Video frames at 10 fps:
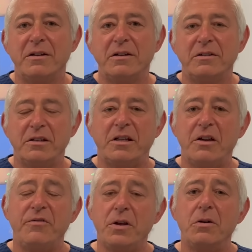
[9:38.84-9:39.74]
to
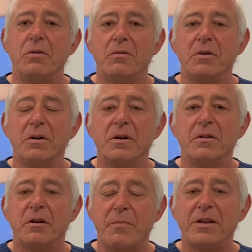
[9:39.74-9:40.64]
give you
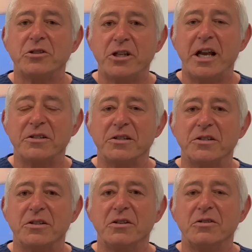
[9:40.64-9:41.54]
the best
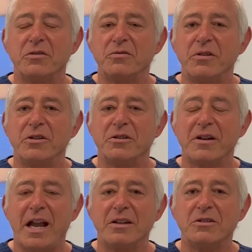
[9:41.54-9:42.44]
chances to treat your
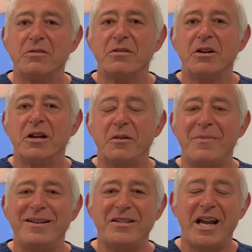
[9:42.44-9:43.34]
cancer and
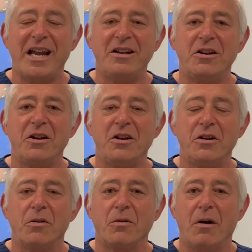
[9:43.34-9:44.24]
maintain
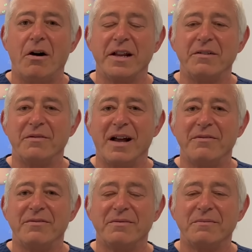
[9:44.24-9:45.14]
your quality of
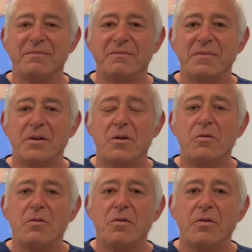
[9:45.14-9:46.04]
life.
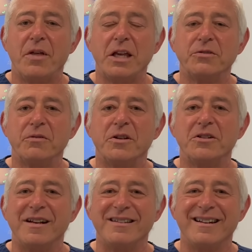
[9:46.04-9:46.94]
Thanks for
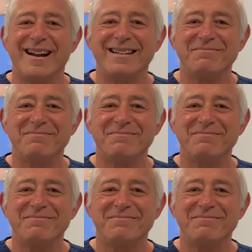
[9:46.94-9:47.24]
listening today.